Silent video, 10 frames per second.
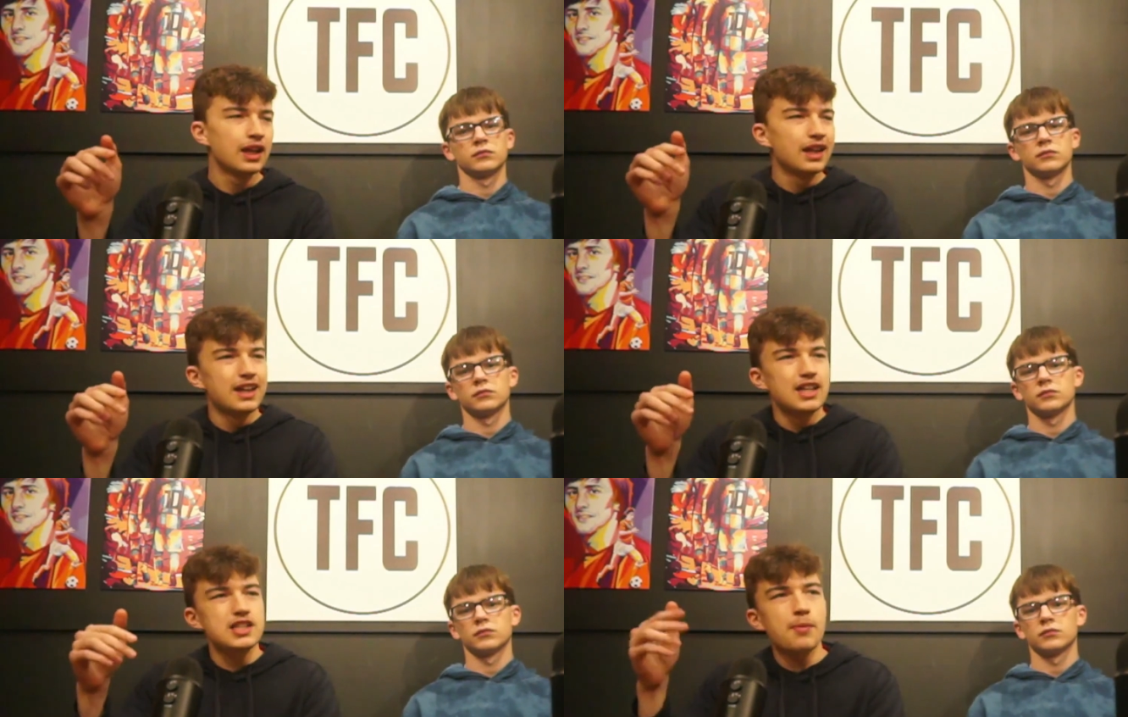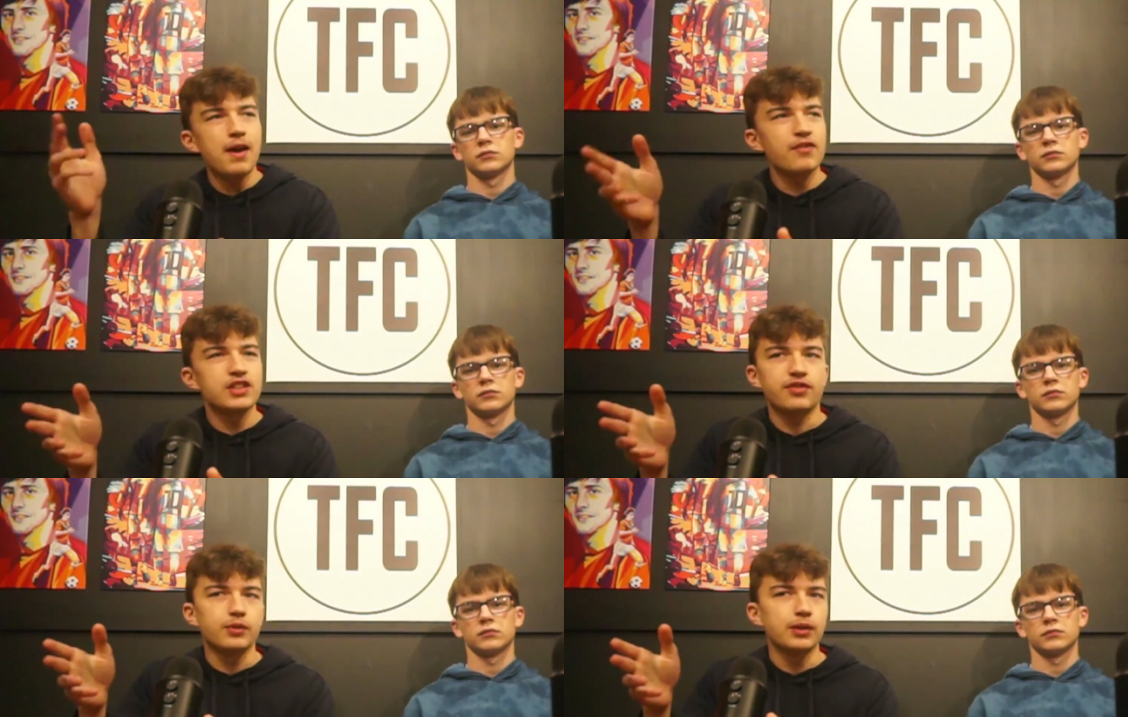Speaker 1: It's a bit of a
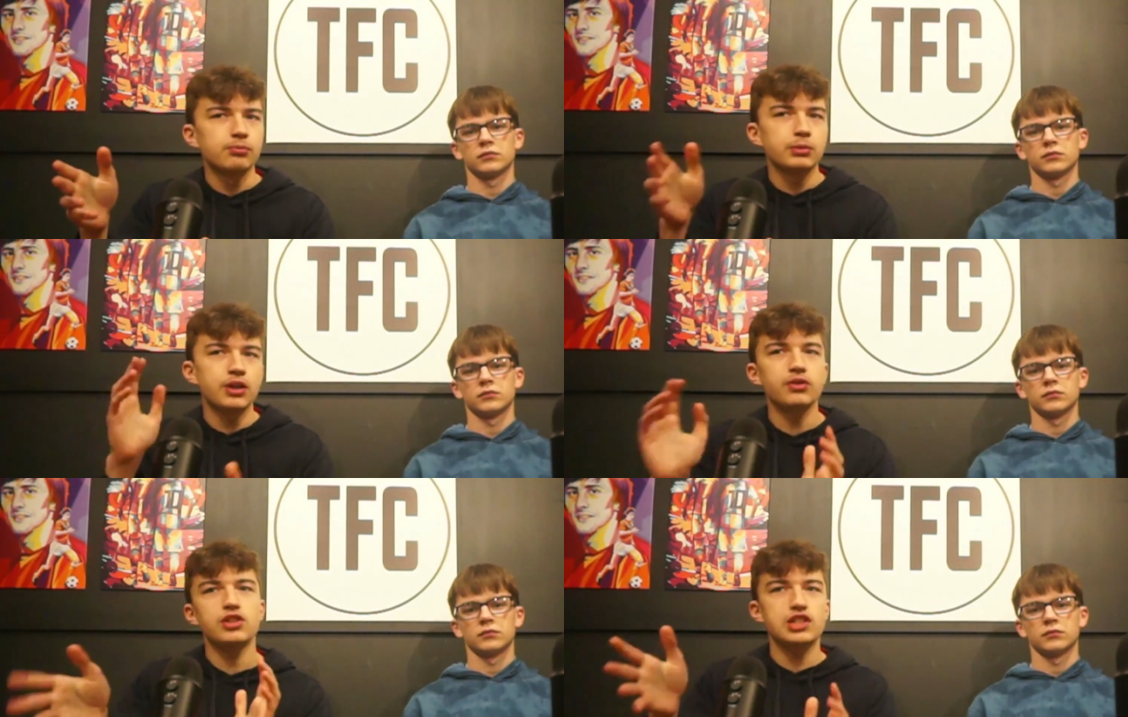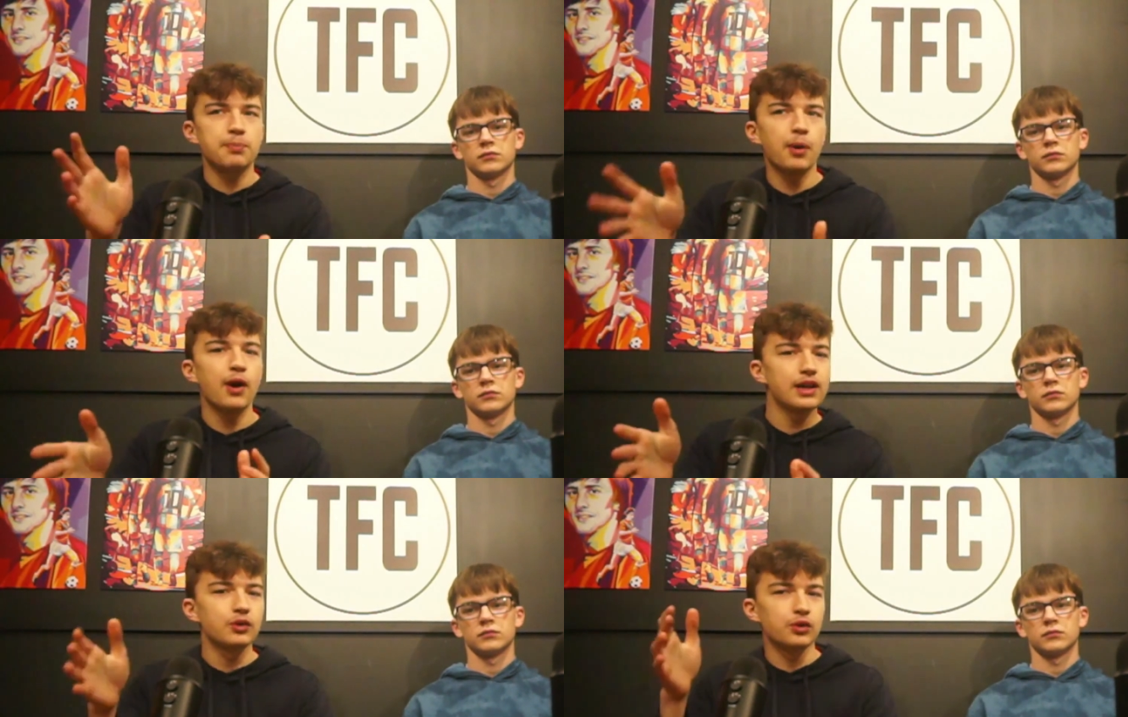different one. We don't usually put
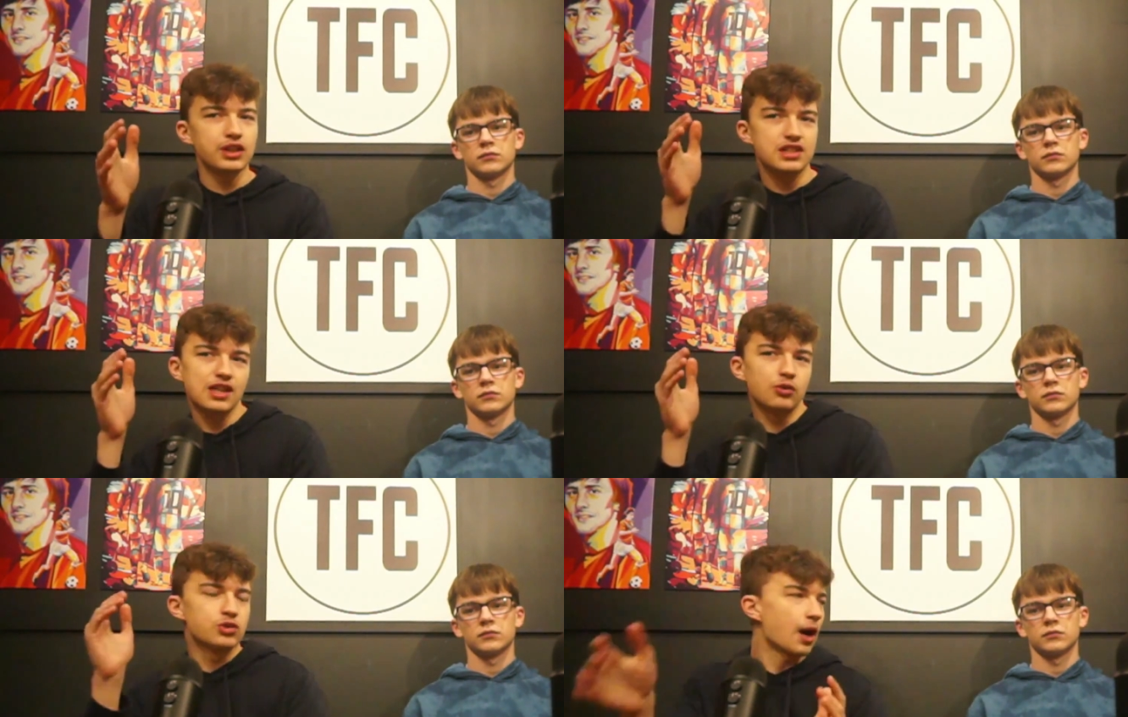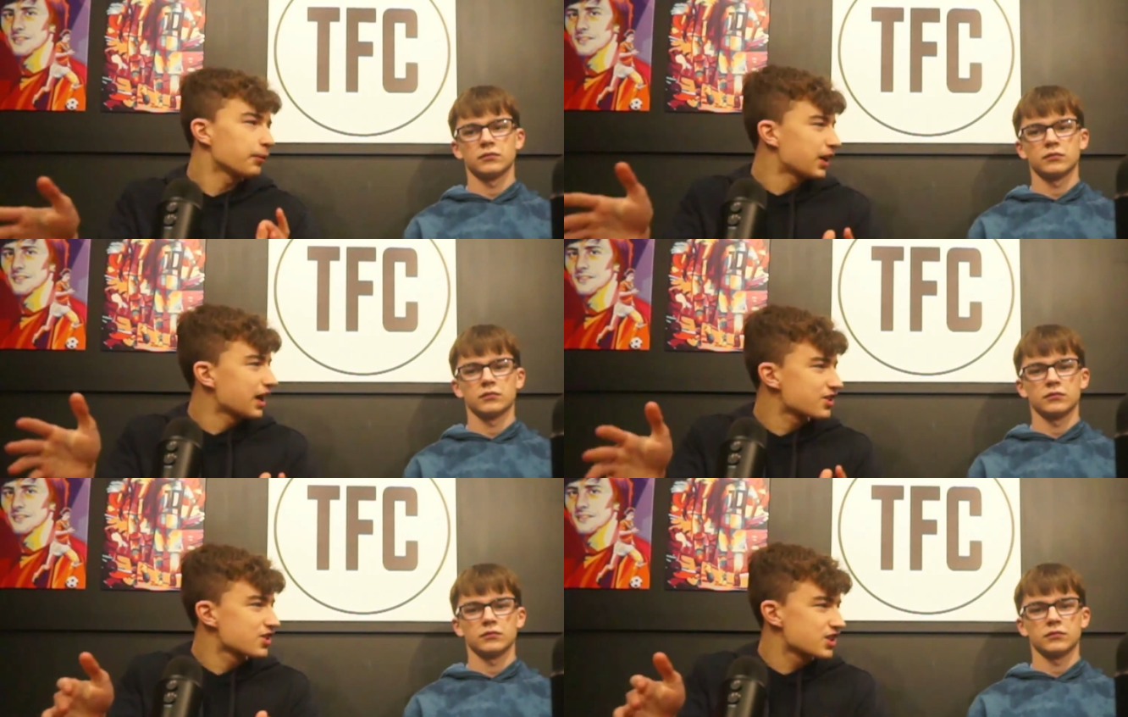in all these little jump
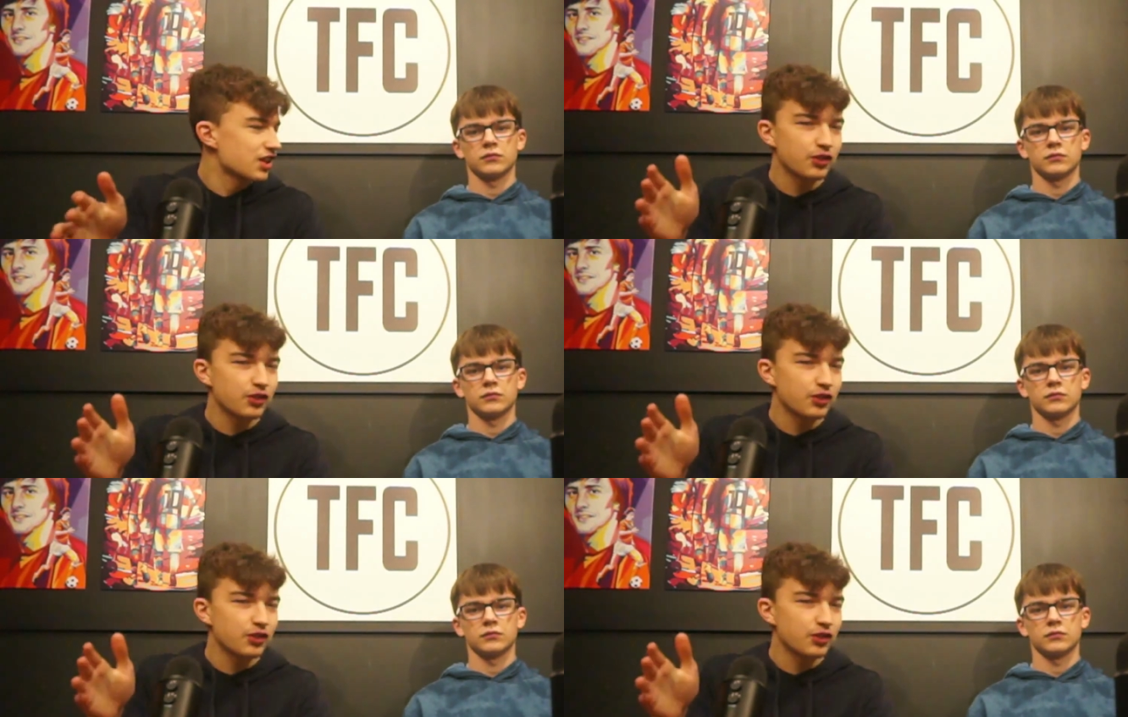cuts and stuff.